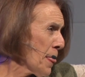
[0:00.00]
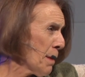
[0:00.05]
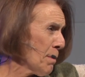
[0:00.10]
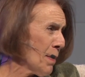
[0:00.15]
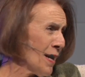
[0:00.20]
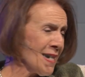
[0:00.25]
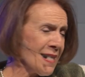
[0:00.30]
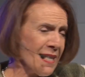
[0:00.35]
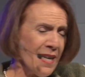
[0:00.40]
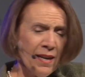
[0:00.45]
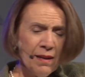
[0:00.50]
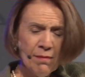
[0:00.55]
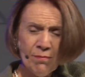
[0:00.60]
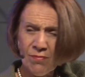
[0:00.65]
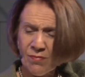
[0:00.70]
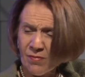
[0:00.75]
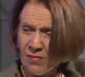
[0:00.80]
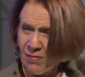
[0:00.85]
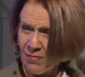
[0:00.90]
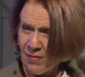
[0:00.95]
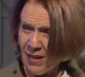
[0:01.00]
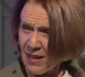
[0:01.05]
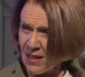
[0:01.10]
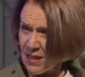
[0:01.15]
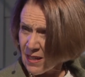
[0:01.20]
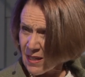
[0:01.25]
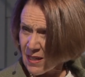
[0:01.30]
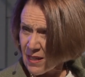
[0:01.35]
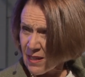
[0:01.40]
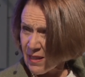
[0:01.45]
But
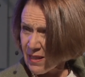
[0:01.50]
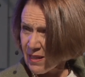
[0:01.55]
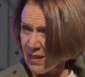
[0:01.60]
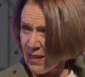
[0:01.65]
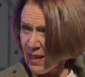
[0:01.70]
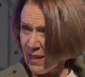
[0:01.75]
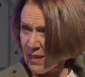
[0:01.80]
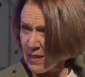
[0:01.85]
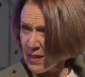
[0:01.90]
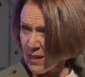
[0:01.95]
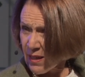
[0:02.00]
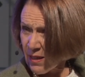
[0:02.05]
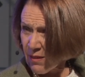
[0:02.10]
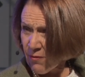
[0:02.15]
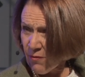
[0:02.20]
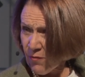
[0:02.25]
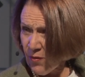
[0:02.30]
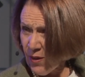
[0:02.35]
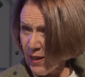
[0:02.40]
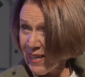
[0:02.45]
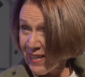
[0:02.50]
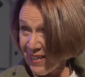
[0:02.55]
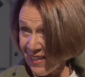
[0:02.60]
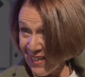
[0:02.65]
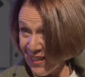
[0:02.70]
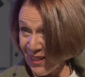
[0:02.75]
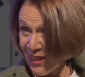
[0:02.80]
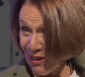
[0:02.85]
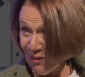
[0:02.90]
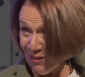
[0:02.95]
that is a fairly
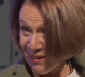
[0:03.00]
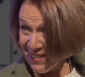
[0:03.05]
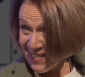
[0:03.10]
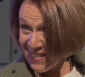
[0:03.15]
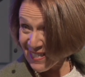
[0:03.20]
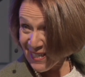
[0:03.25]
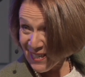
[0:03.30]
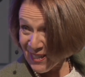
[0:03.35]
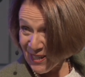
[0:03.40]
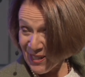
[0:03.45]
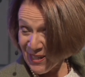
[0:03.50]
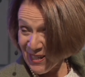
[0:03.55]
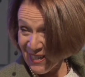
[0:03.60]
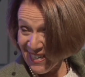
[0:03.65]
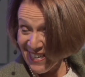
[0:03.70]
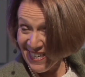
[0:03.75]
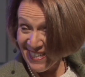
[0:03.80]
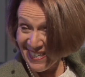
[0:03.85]
lengthy answer to